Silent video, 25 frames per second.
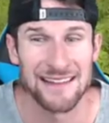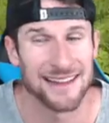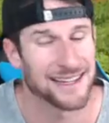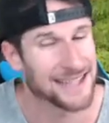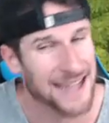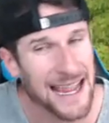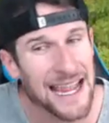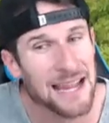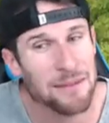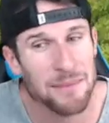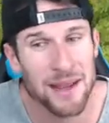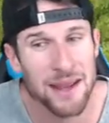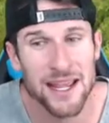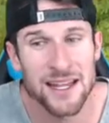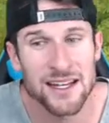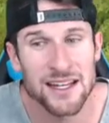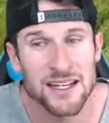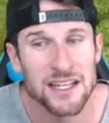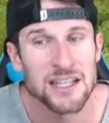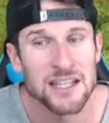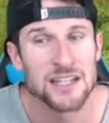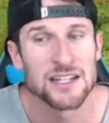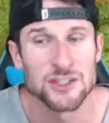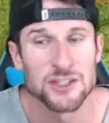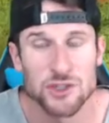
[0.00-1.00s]
Like, hey
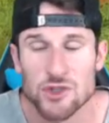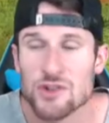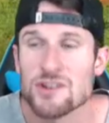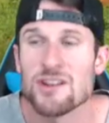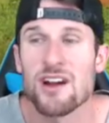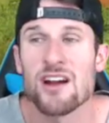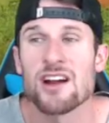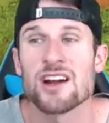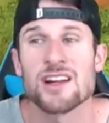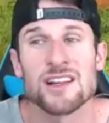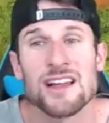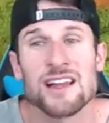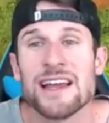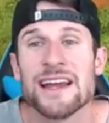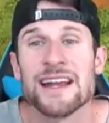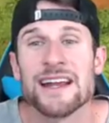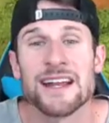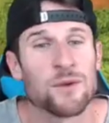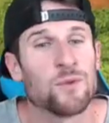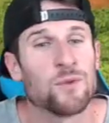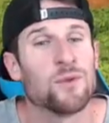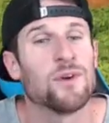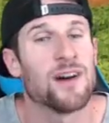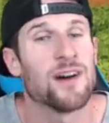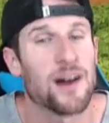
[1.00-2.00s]
man, join our clan
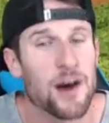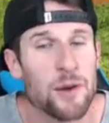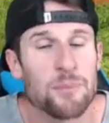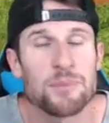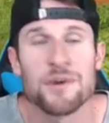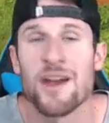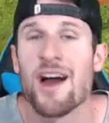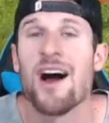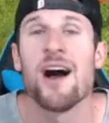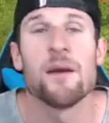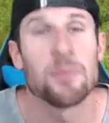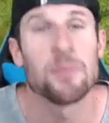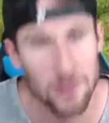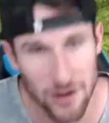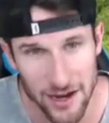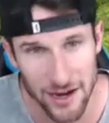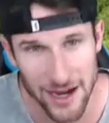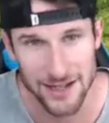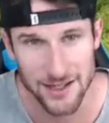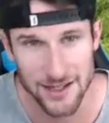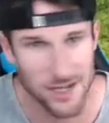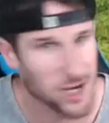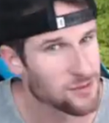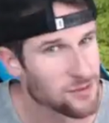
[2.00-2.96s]
and we'll help you upgrade.